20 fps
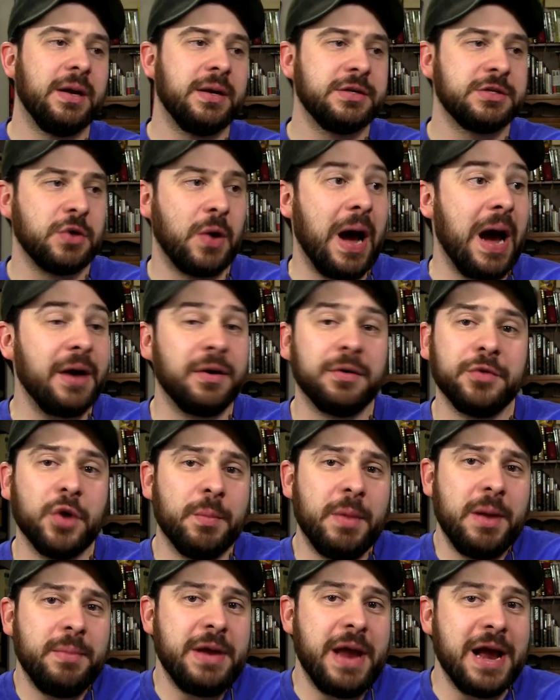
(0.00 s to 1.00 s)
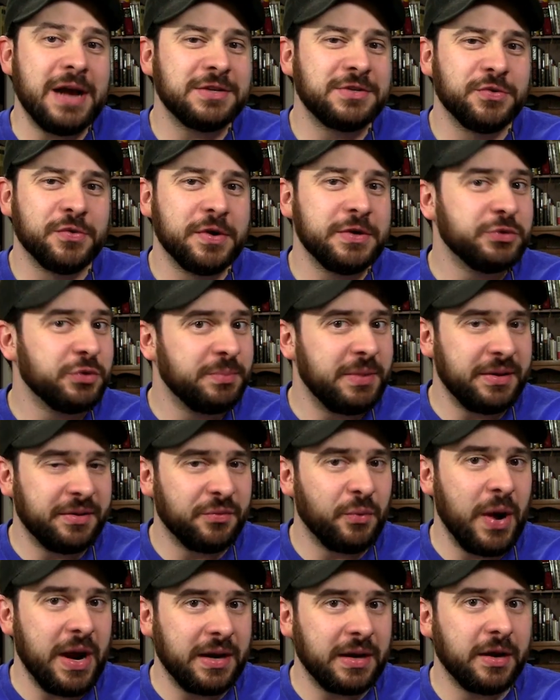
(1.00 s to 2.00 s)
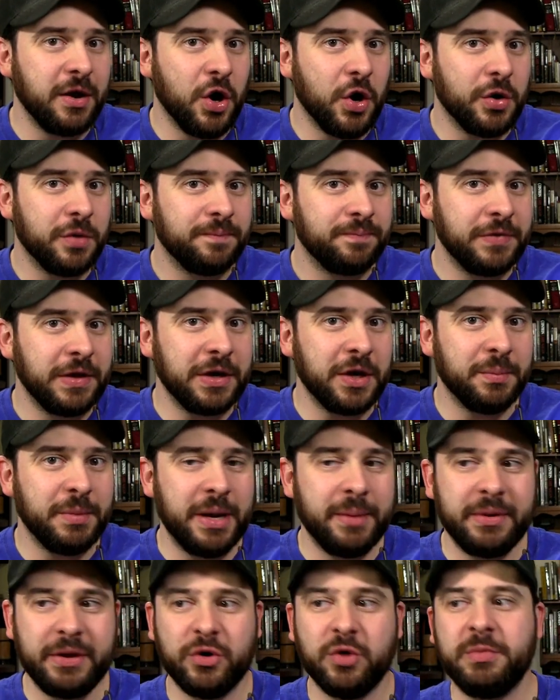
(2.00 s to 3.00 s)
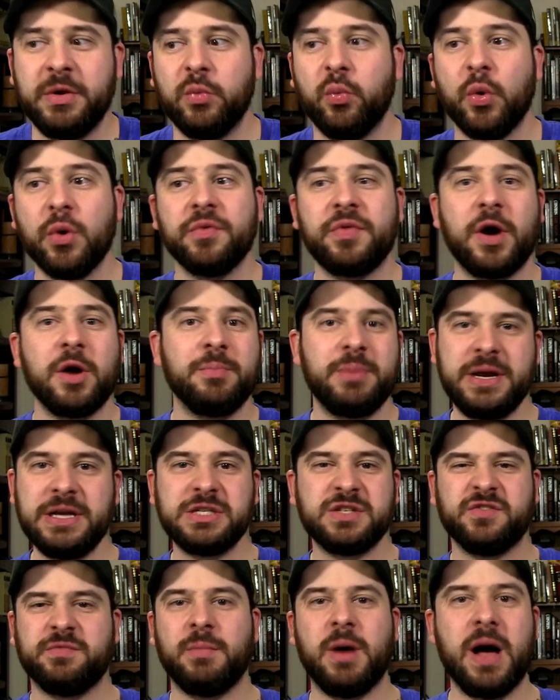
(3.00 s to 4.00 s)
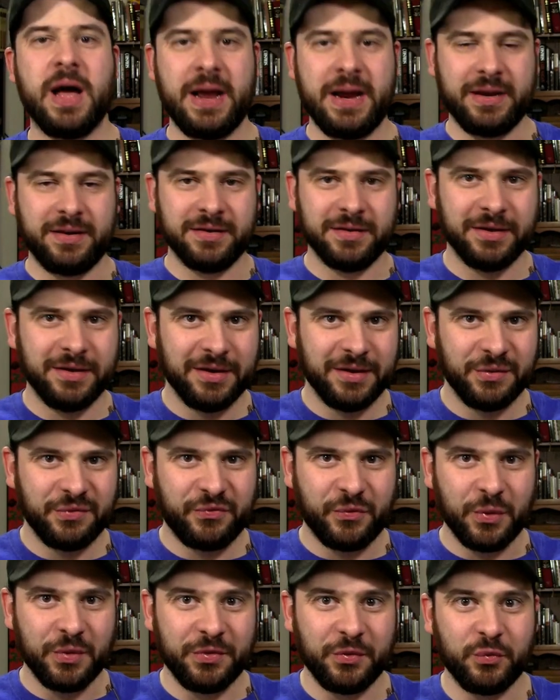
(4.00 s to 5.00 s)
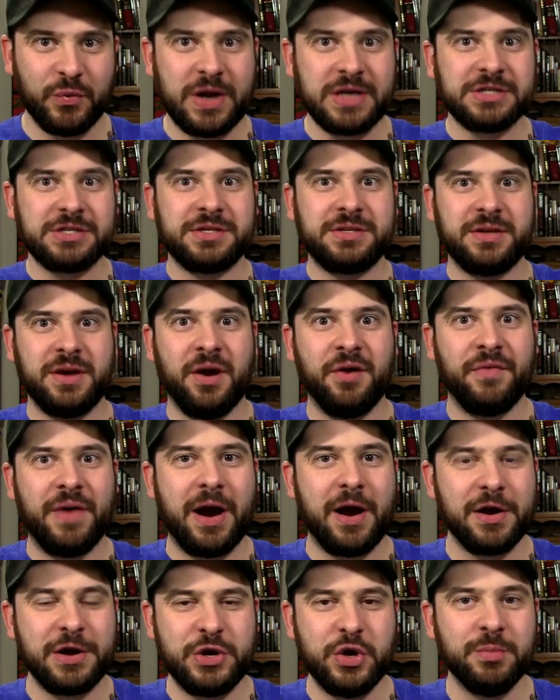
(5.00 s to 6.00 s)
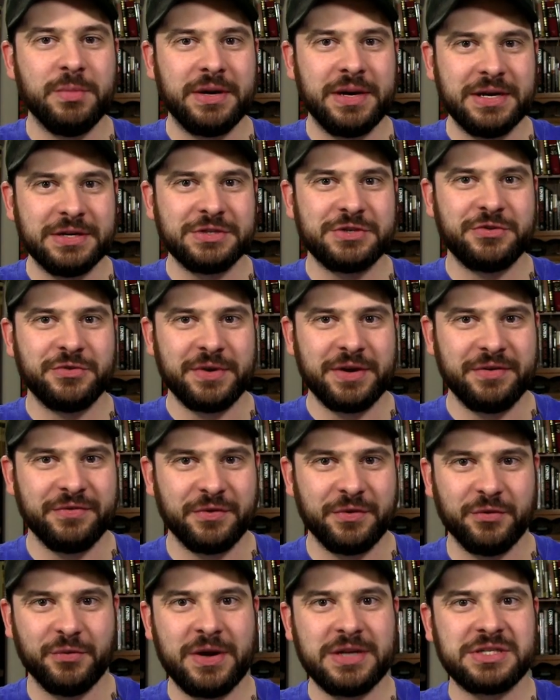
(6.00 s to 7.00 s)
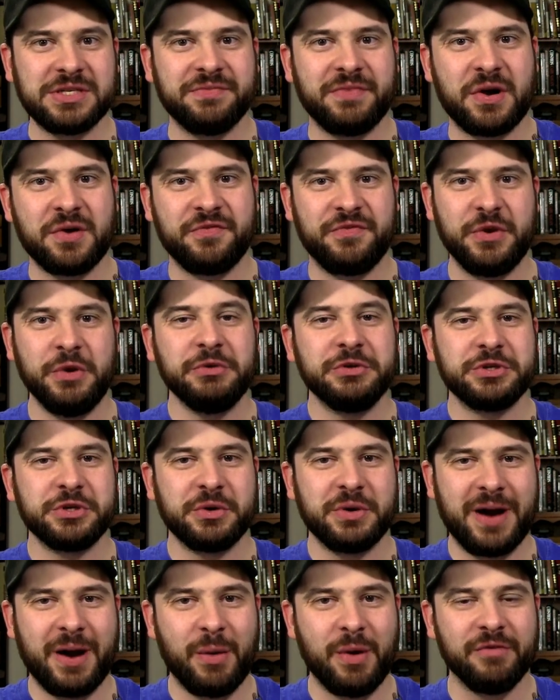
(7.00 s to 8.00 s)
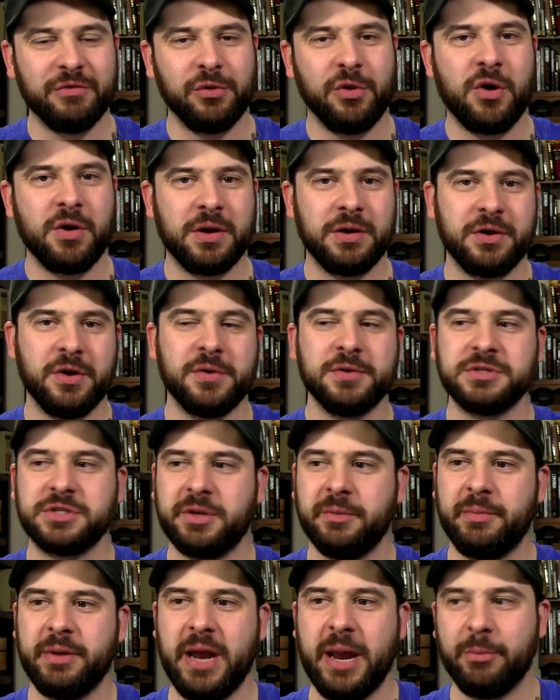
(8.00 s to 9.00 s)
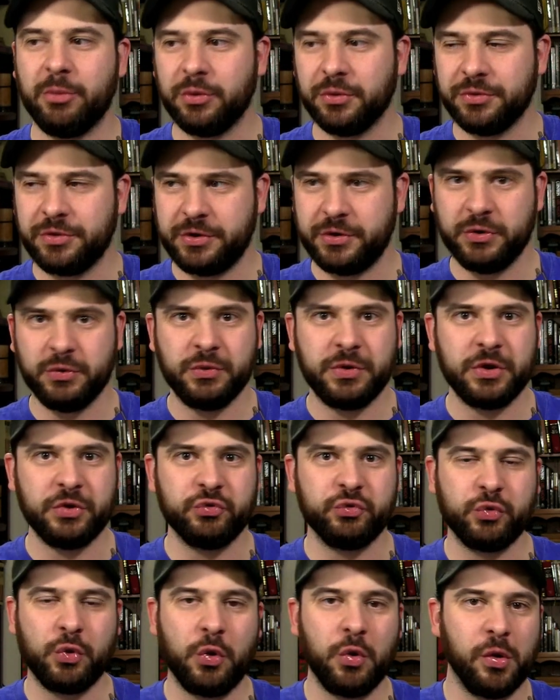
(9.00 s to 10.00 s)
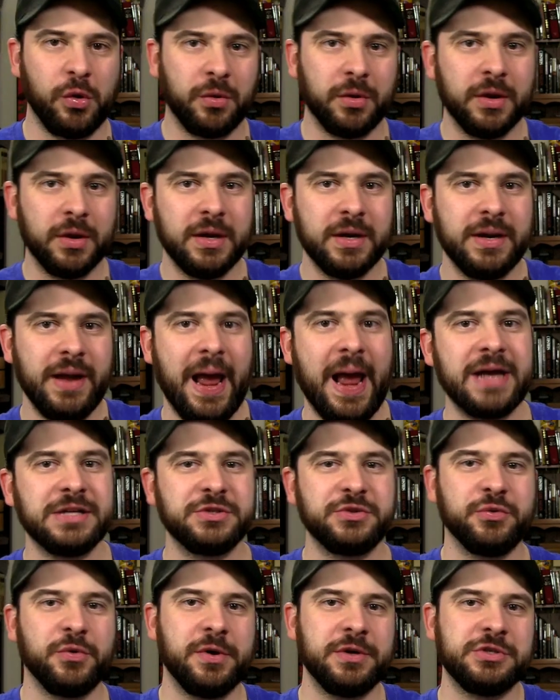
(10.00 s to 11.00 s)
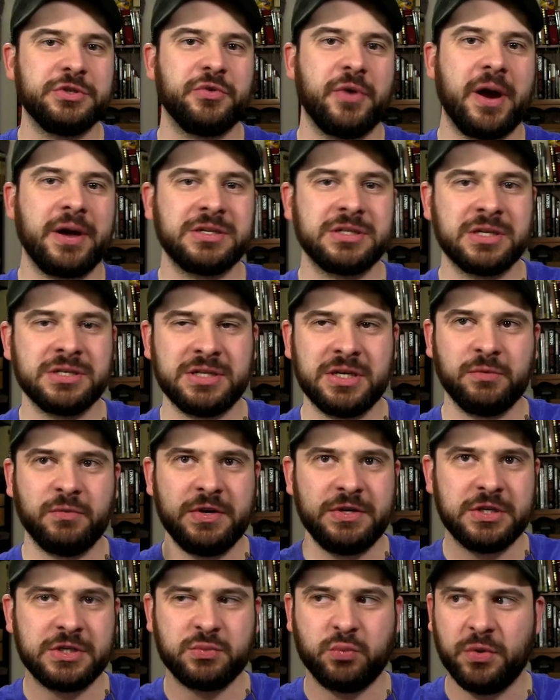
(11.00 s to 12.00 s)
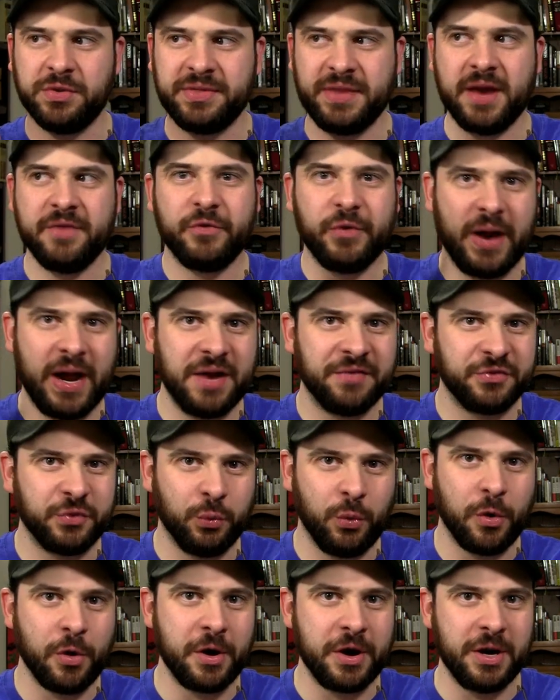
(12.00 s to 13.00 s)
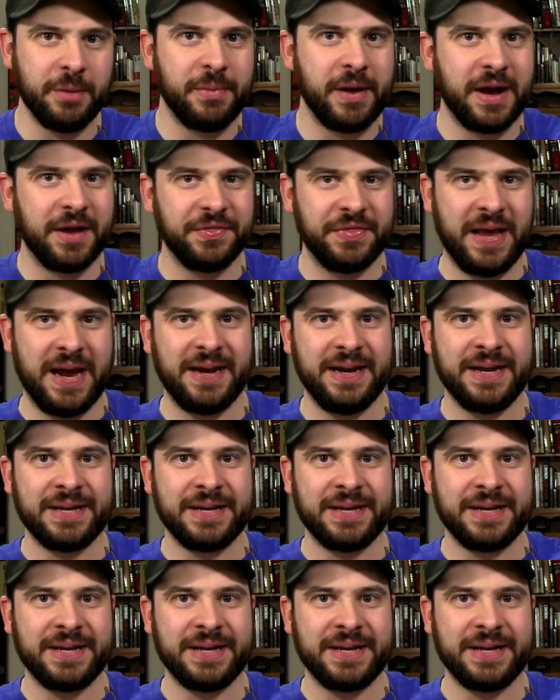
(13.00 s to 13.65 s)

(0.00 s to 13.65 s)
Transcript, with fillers: So I don't know, maybe asteroids would be the way to go. You know, maybe it would be worth our peace of mind for the rest of our human history, for the rest of our future, however long it goes, to be able to control asteroid strikes, because then we just would never have to worry about that